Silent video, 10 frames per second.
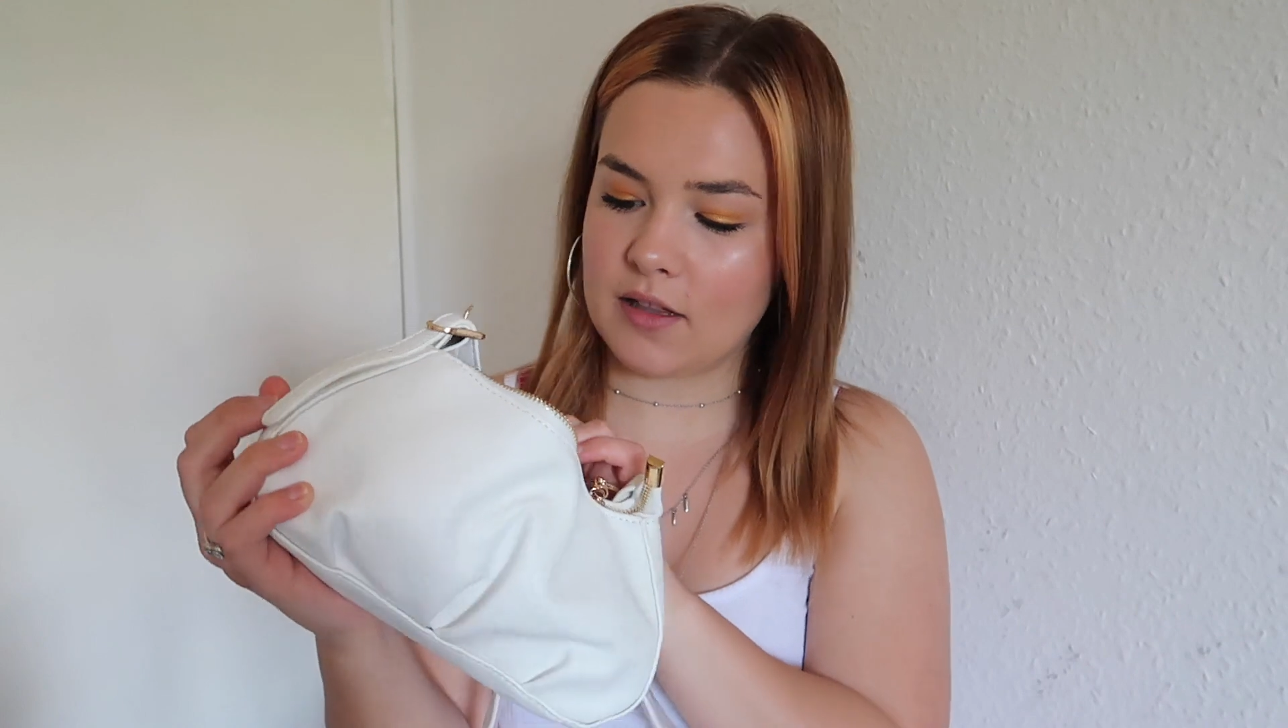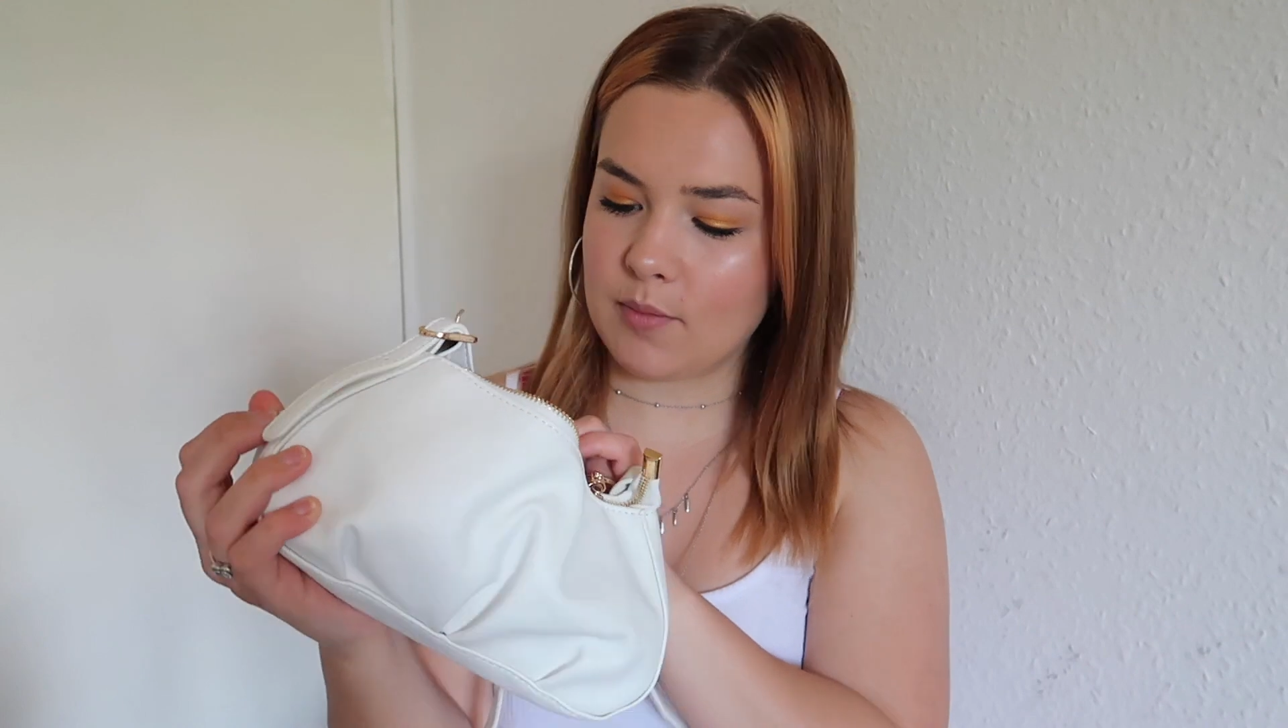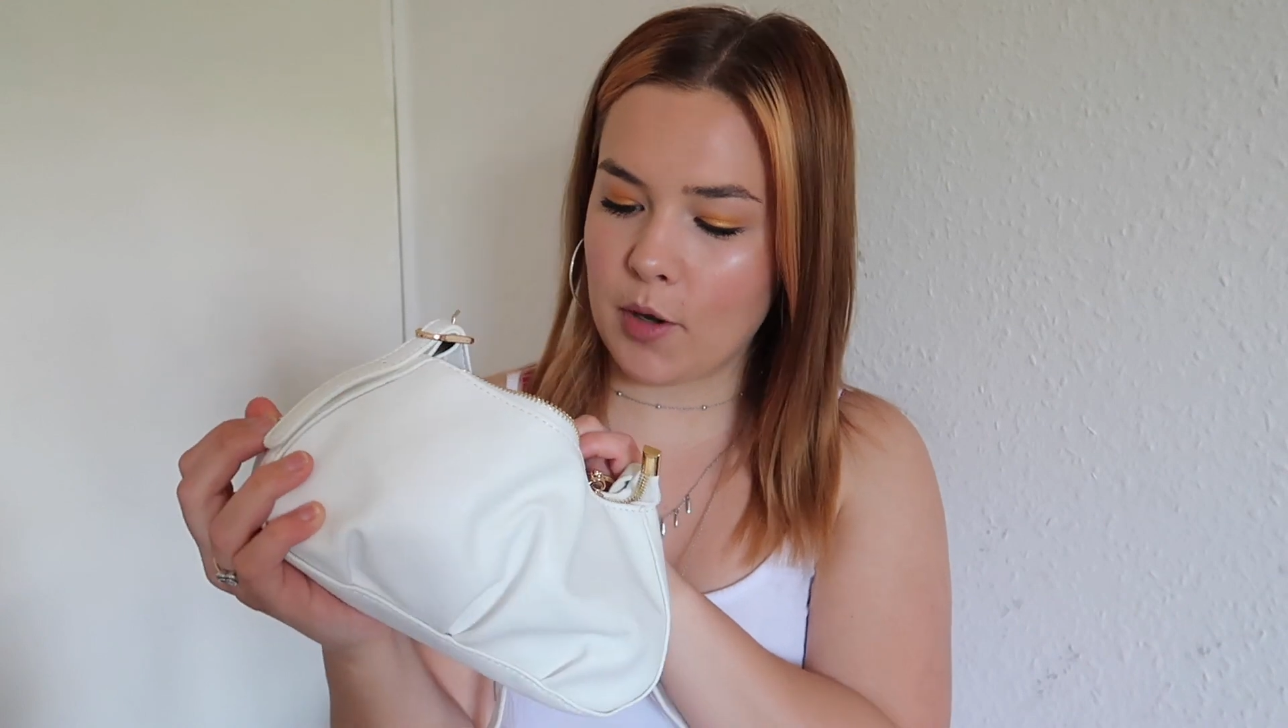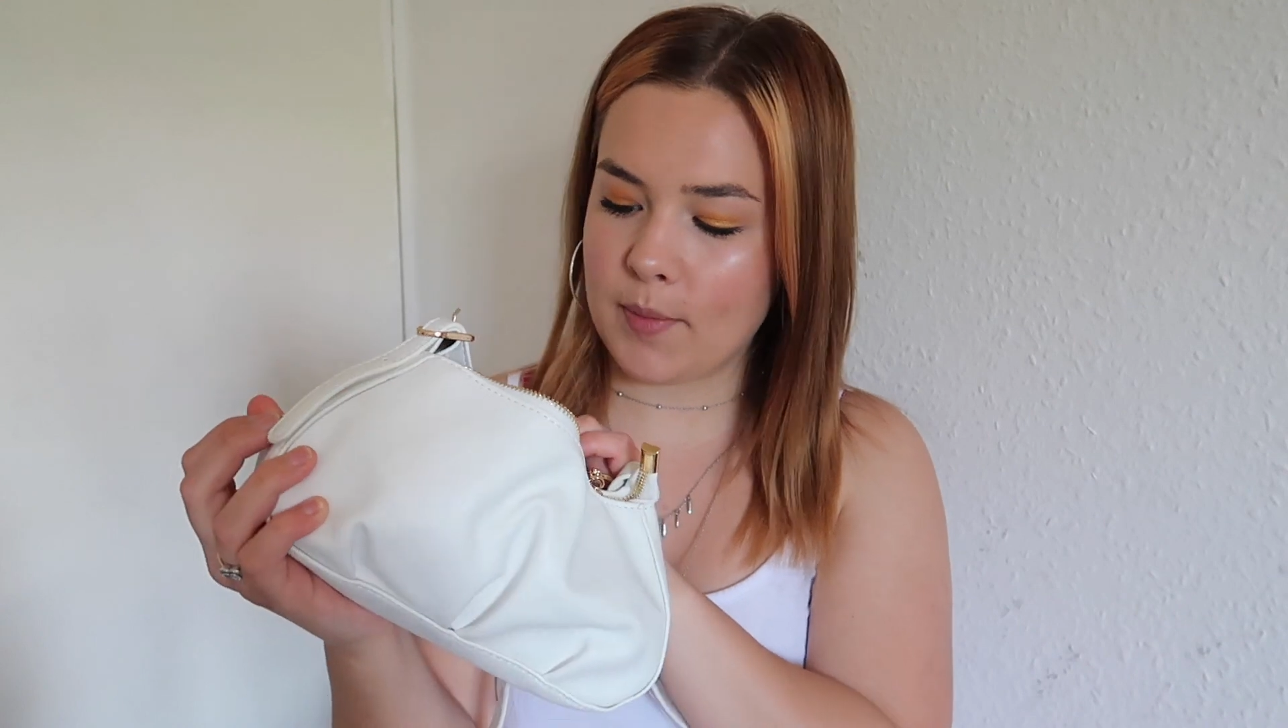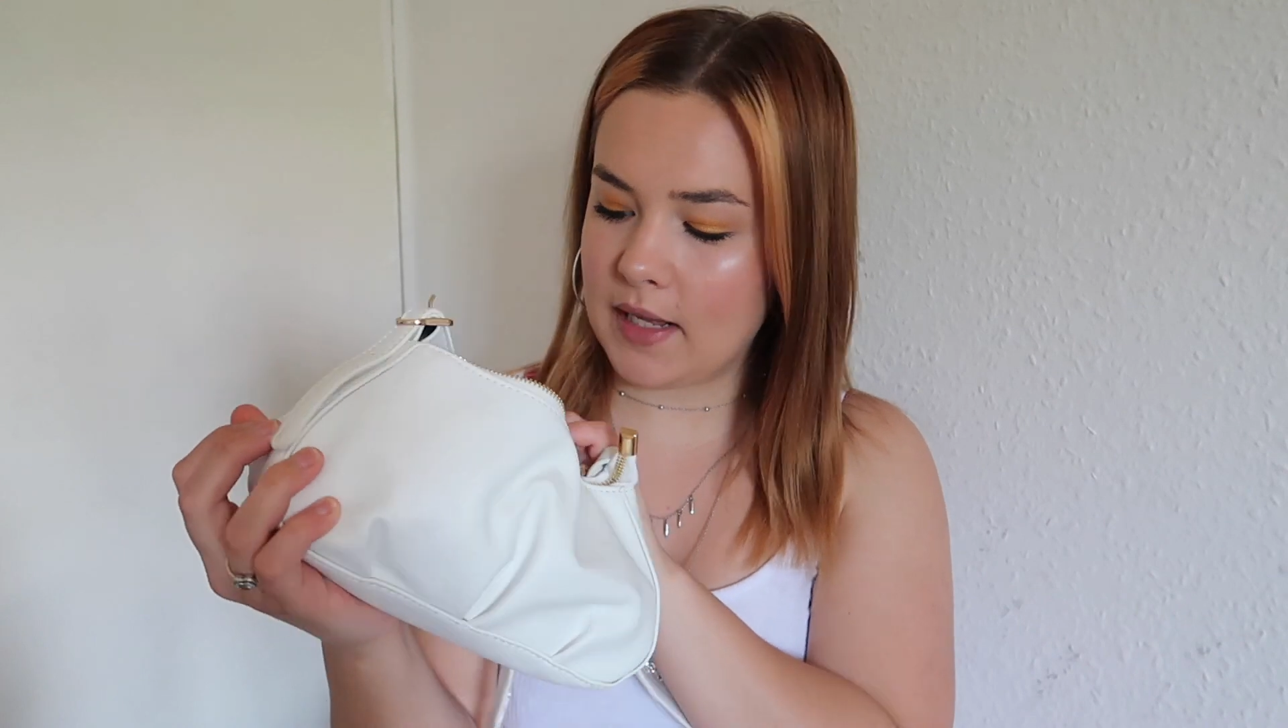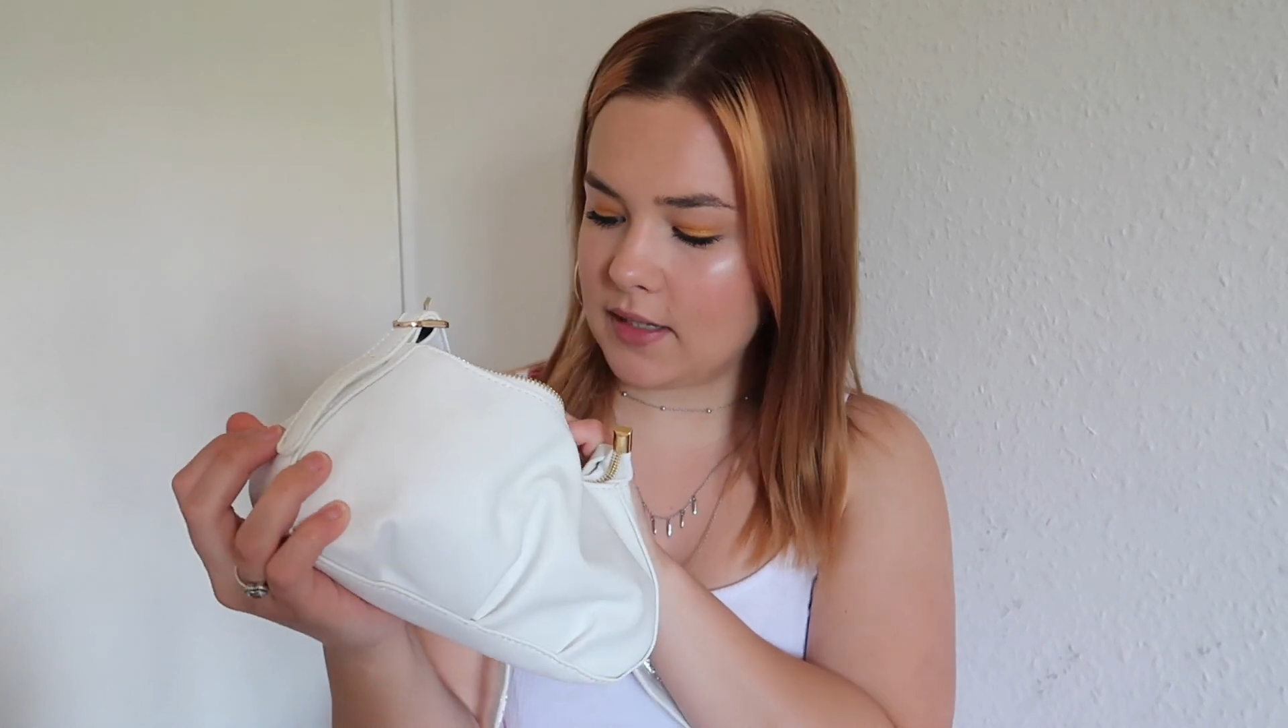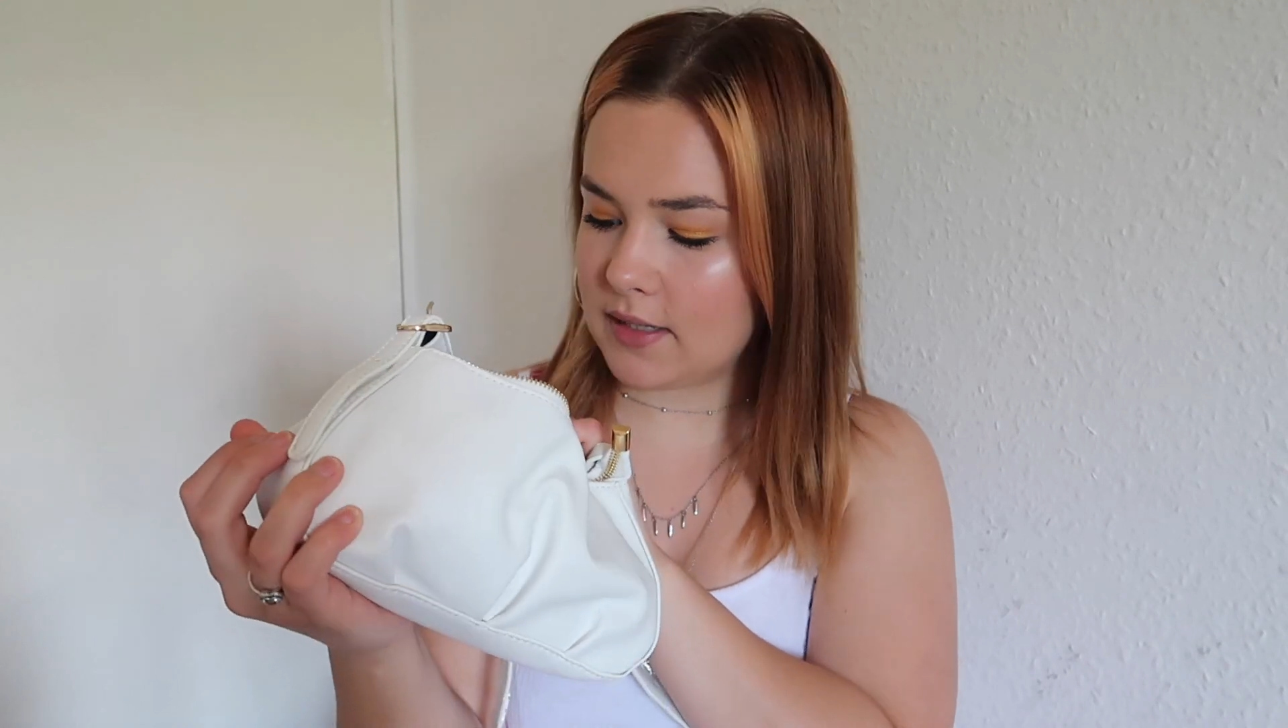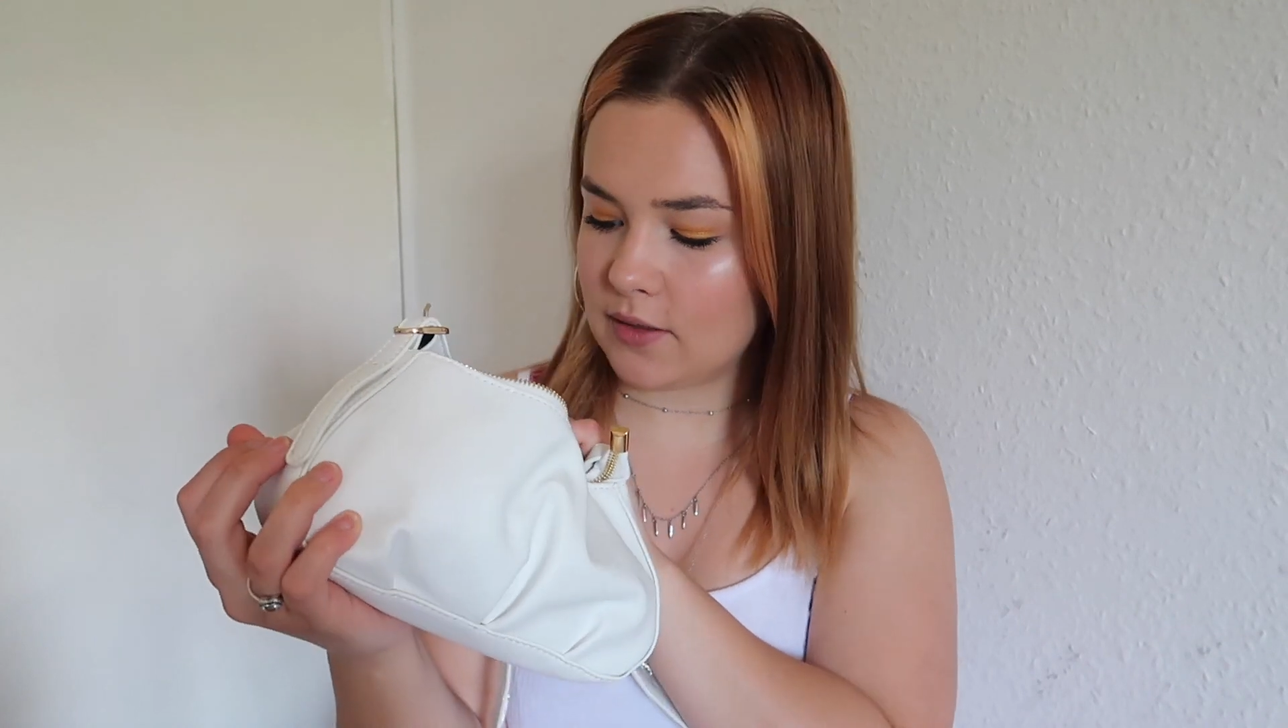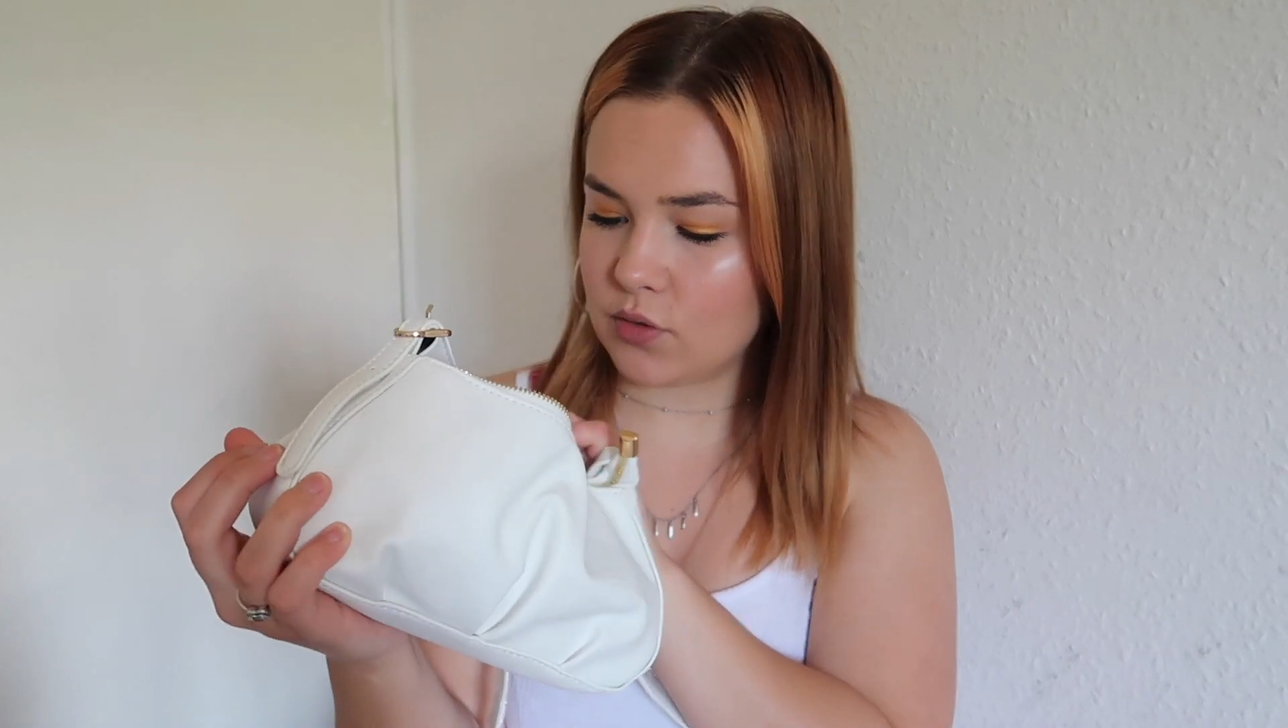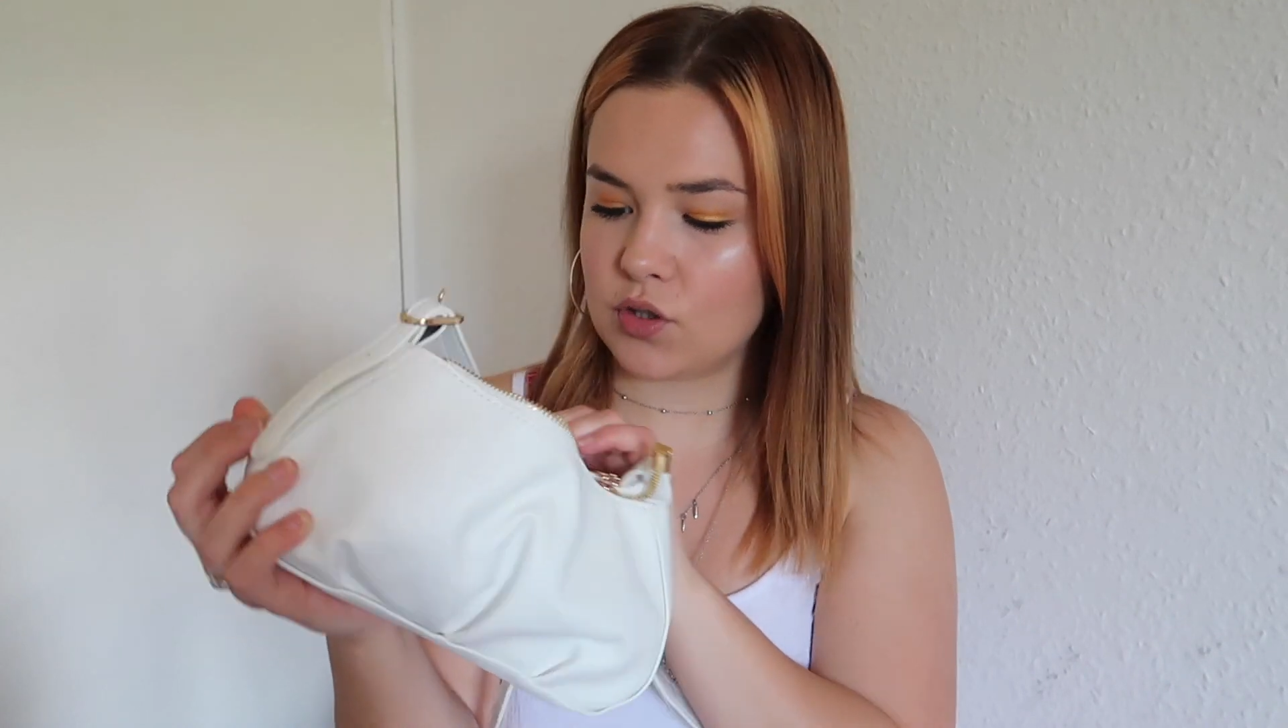at the moment it's still